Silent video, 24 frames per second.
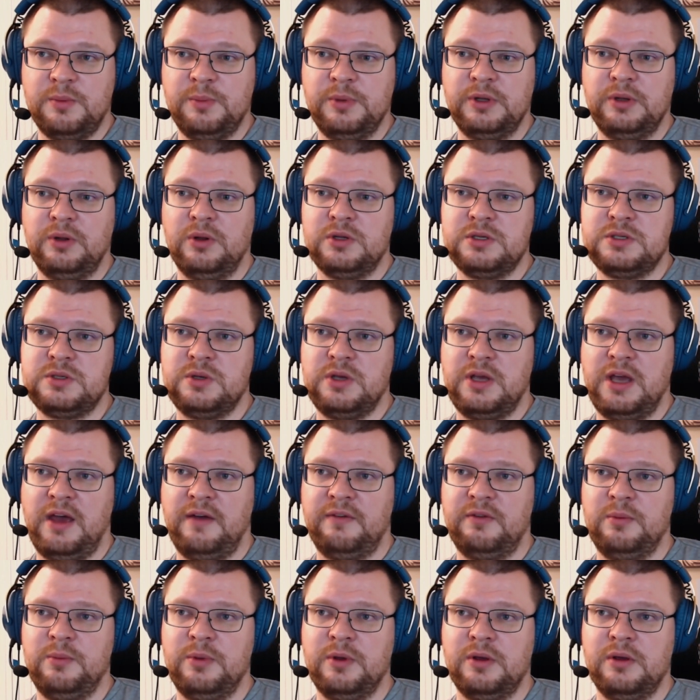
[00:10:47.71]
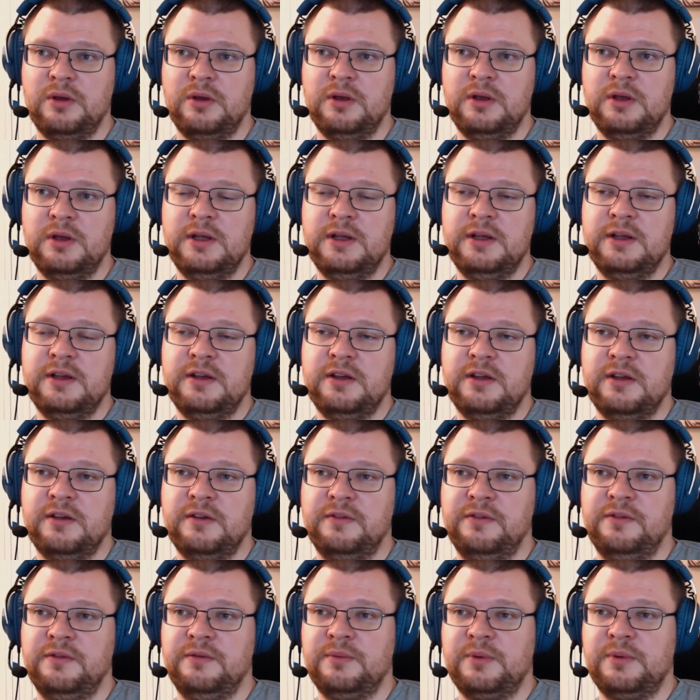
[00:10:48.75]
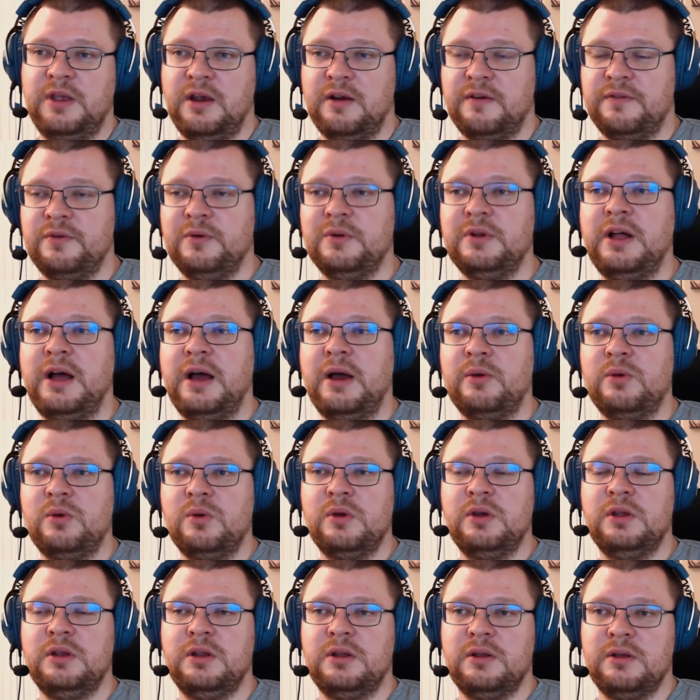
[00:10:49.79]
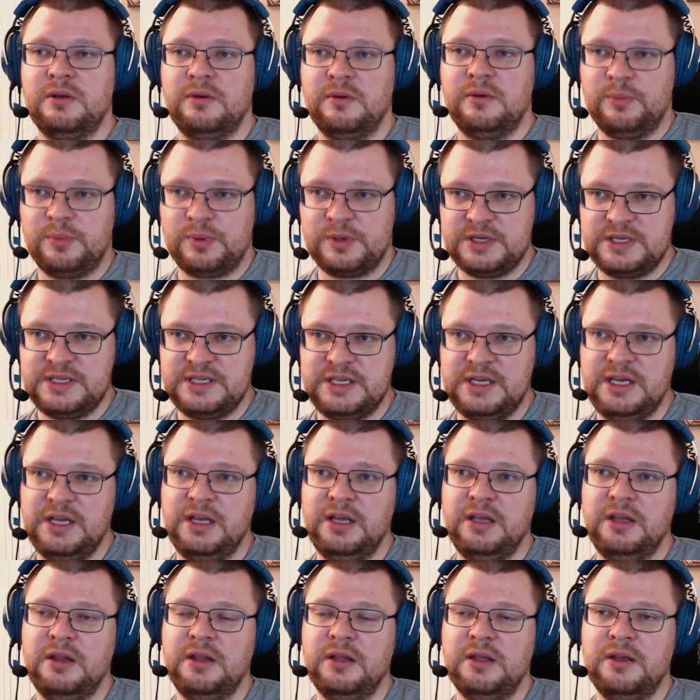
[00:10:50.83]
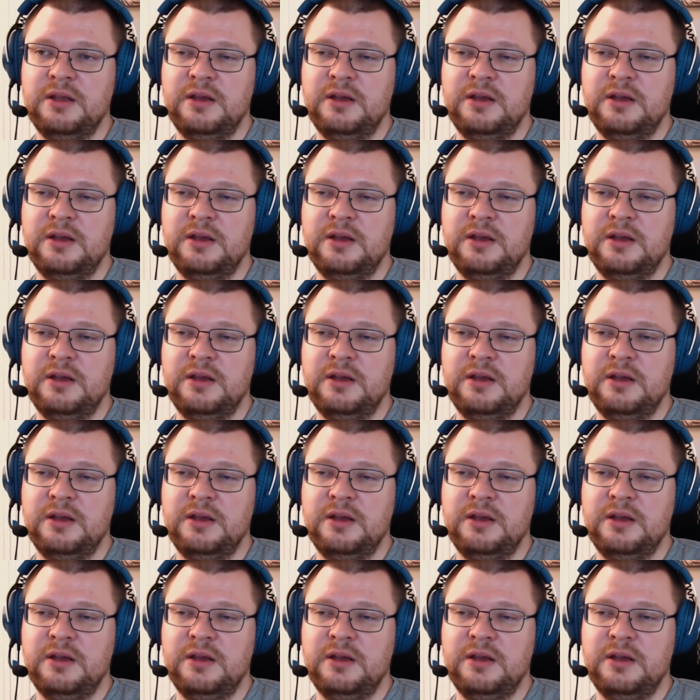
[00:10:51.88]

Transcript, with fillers: But also, you have to be uh, careful how you're gonna proceed